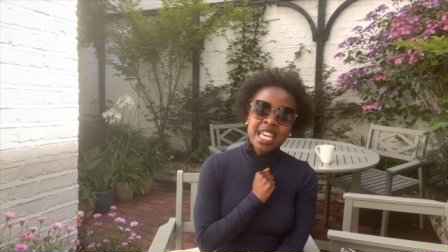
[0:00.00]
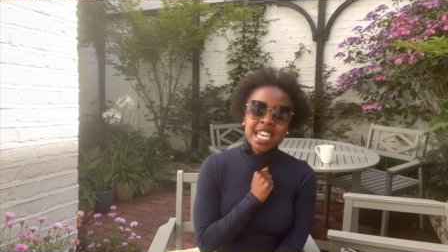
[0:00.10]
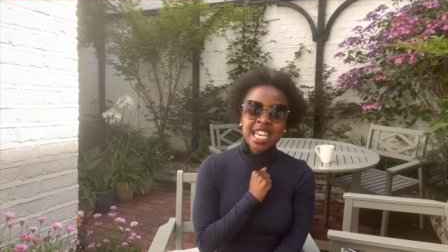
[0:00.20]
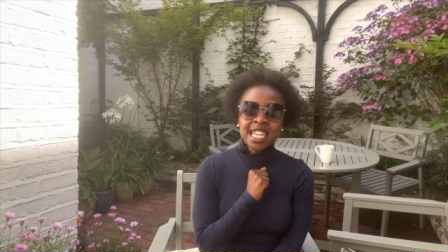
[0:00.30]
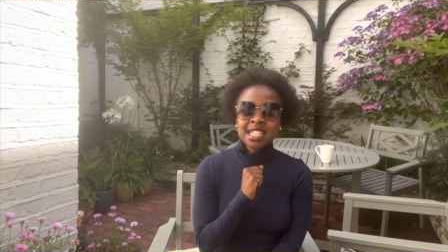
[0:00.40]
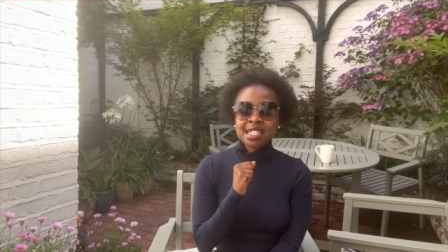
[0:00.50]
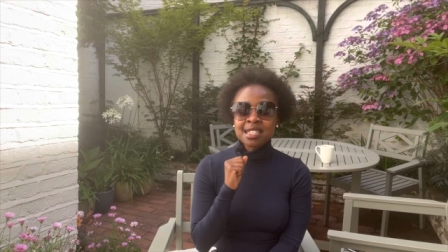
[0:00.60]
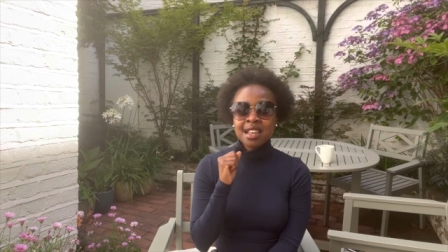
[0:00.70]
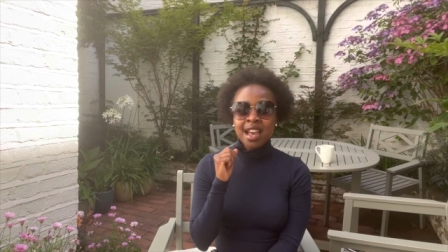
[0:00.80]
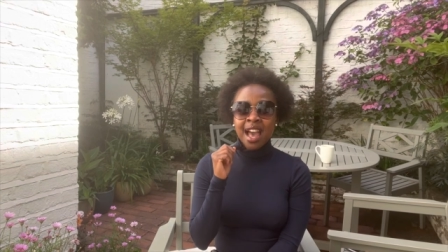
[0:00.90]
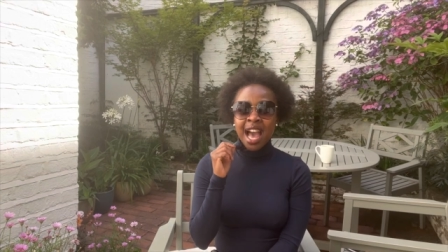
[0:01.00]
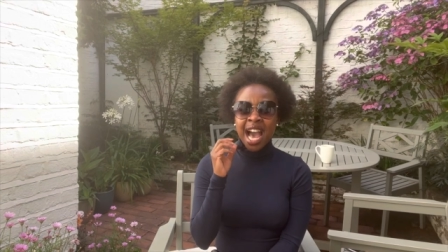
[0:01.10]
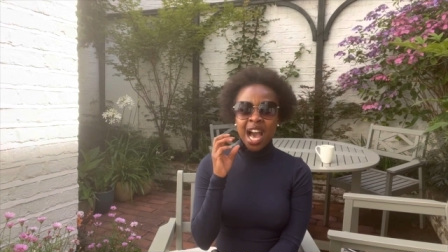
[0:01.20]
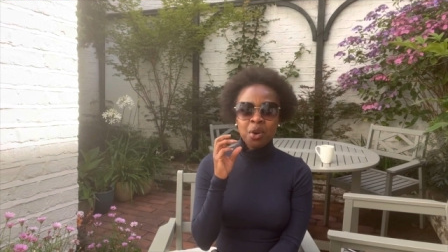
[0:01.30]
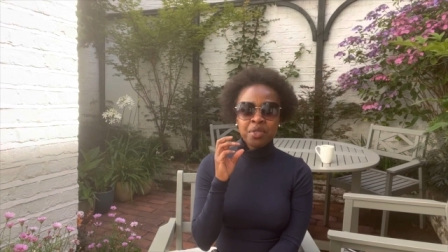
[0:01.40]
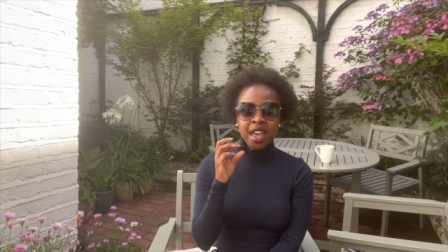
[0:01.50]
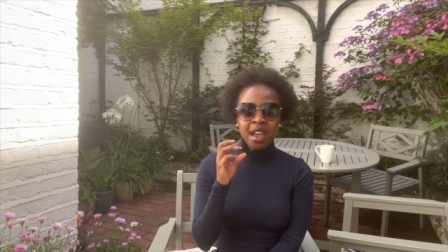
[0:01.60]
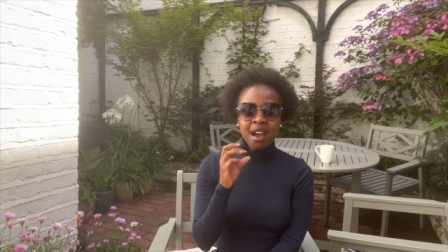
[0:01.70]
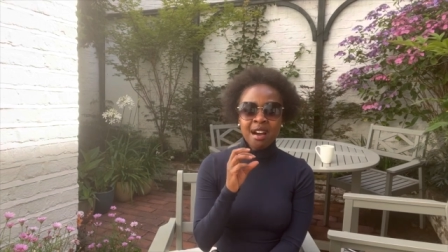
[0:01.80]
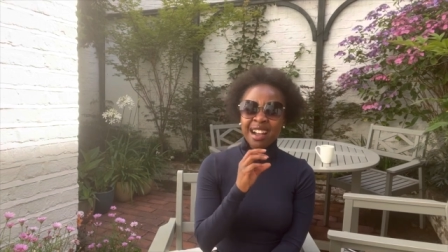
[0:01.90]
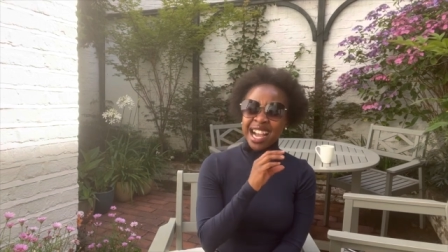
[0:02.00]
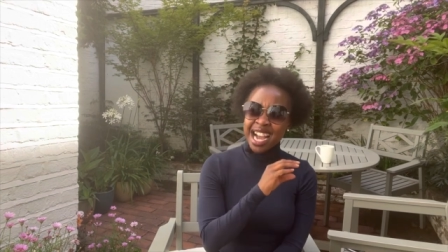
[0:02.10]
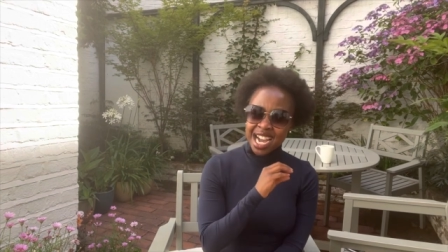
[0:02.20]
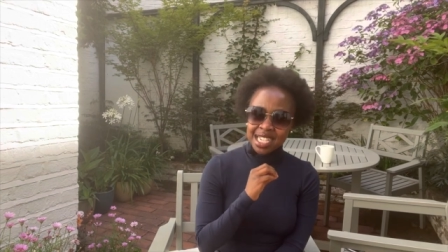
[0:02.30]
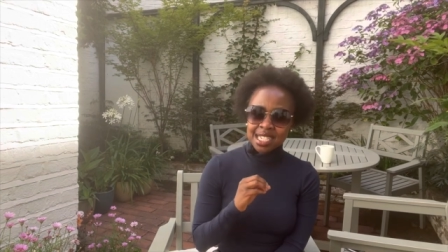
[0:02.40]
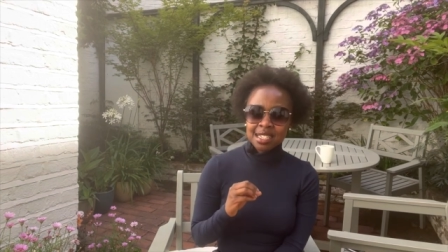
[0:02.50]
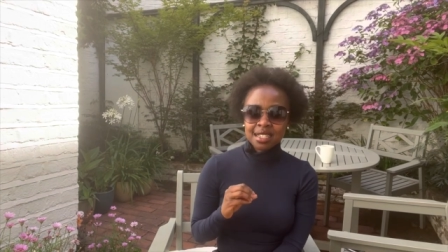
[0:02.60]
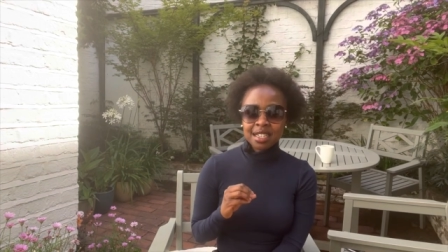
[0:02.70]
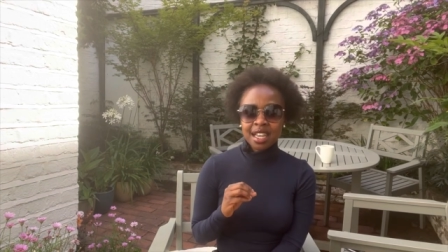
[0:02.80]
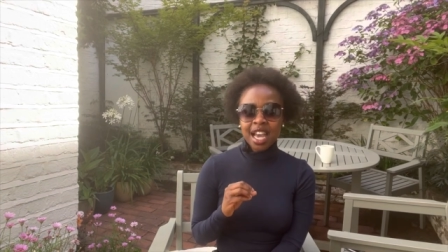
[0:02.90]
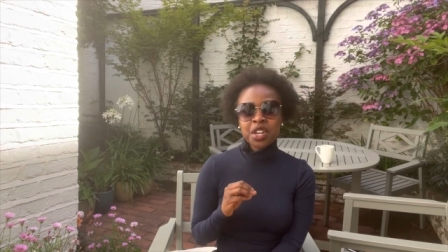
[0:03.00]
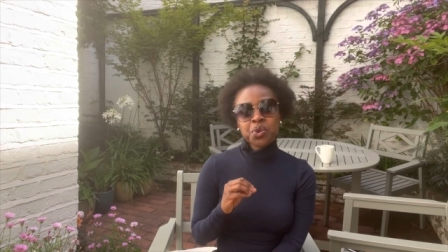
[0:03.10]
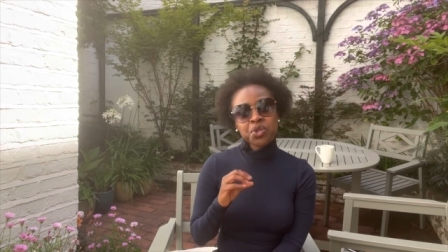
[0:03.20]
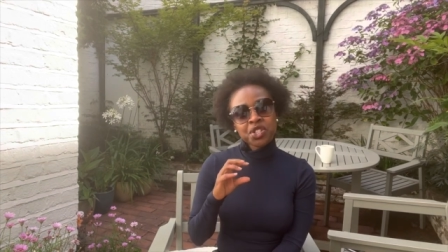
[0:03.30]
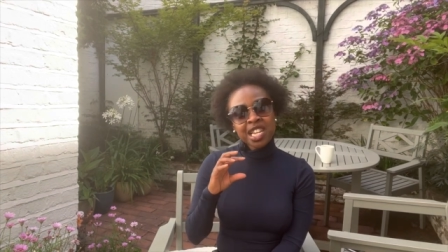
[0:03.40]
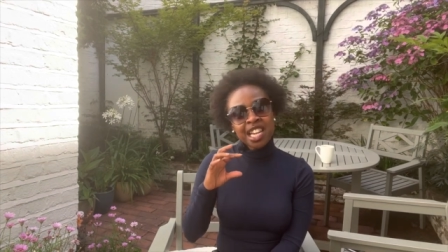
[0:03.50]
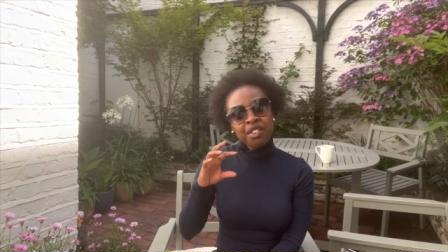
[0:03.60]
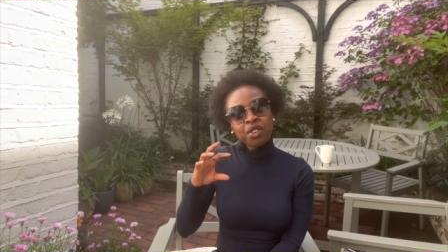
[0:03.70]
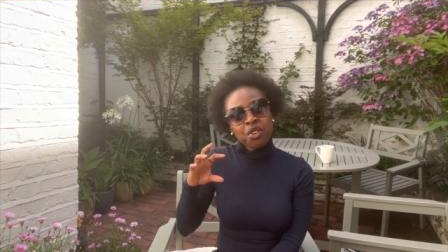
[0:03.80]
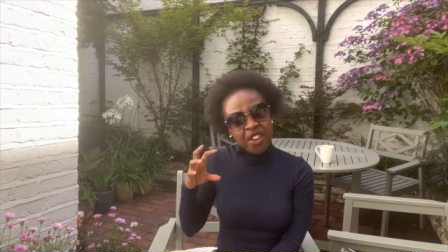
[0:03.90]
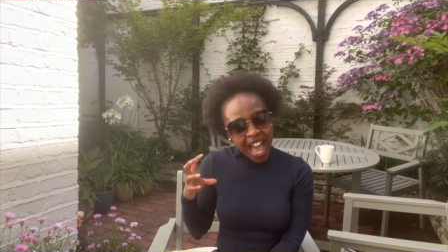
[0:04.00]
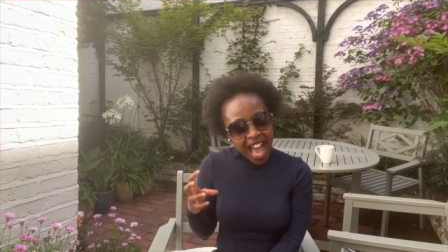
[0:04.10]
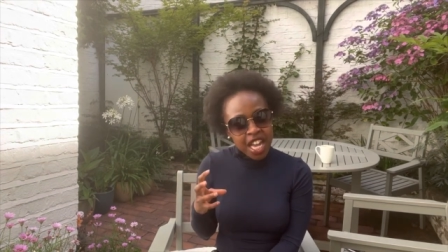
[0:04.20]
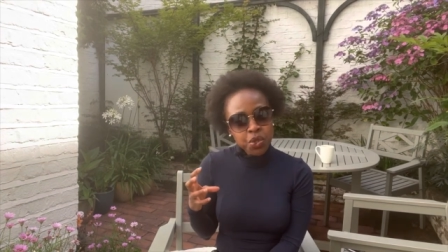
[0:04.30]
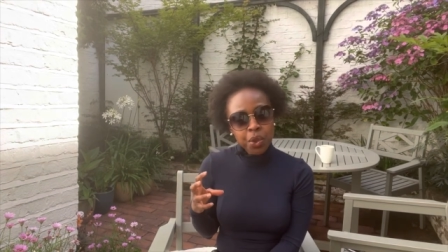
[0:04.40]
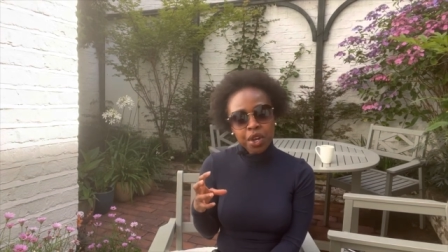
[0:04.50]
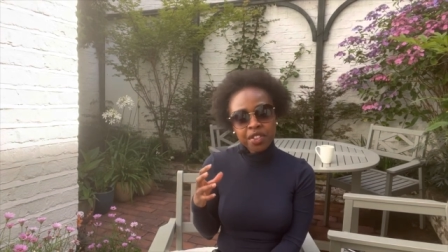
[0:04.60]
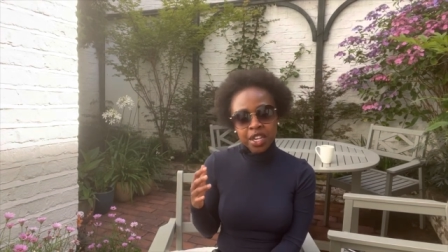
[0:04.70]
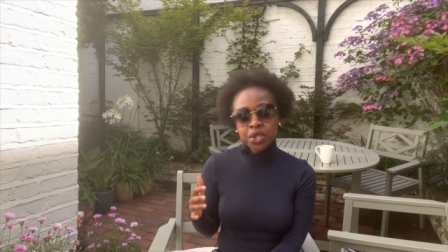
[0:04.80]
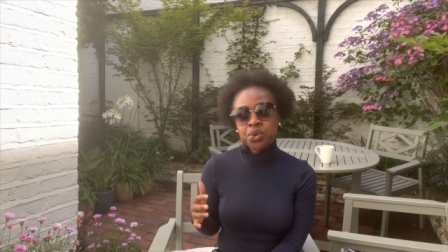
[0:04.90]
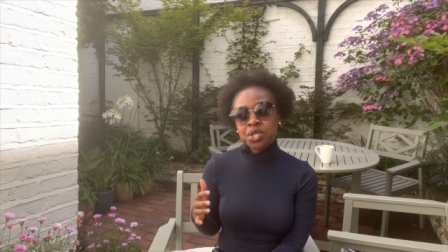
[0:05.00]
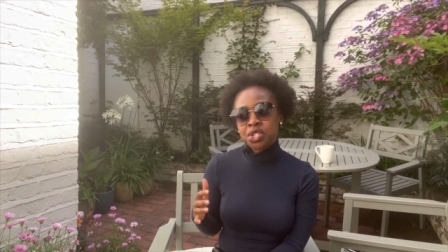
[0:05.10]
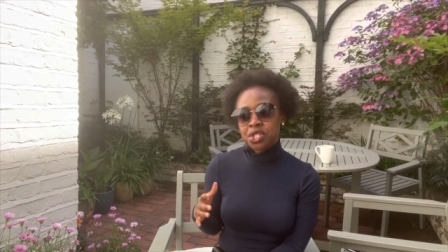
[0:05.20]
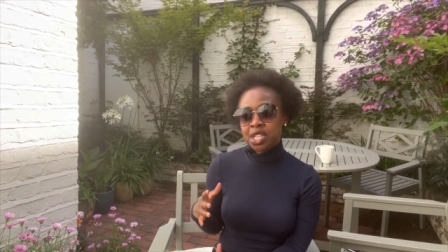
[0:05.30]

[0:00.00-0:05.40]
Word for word: is how they are cut and also the level of handwork that goes into the